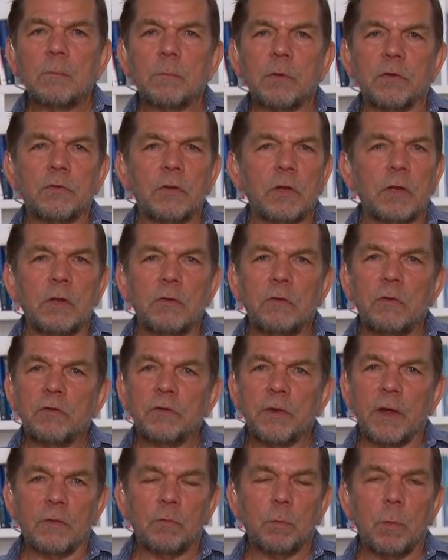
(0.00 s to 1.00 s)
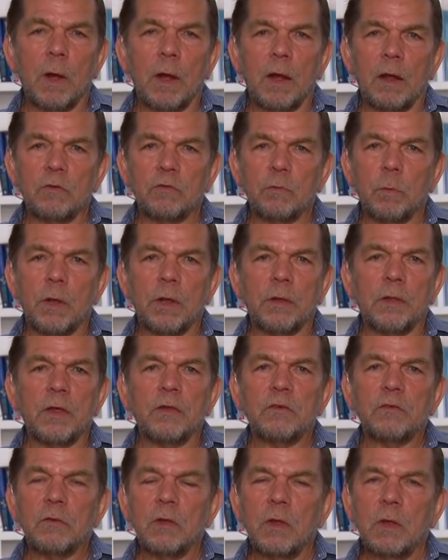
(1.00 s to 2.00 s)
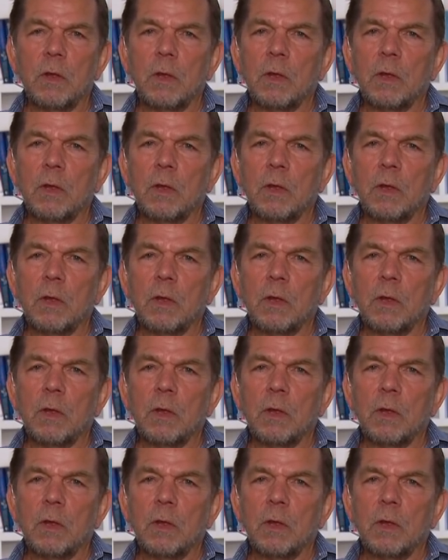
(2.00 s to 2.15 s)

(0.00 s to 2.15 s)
But certainly New South Wales, where there's,